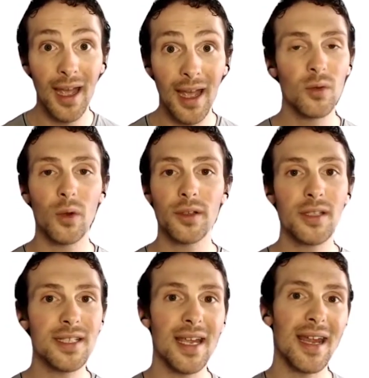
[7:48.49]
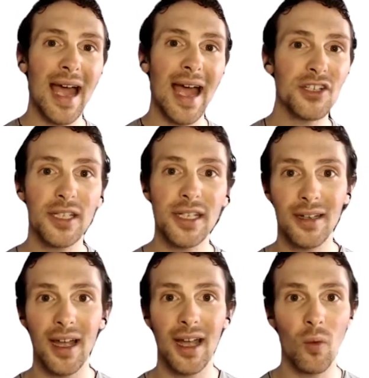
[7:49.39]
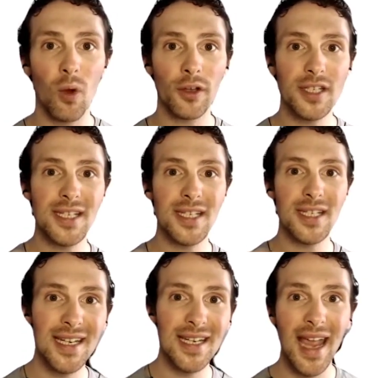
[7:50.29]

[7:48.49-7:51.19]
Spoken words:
and you want to say, actually, I want to see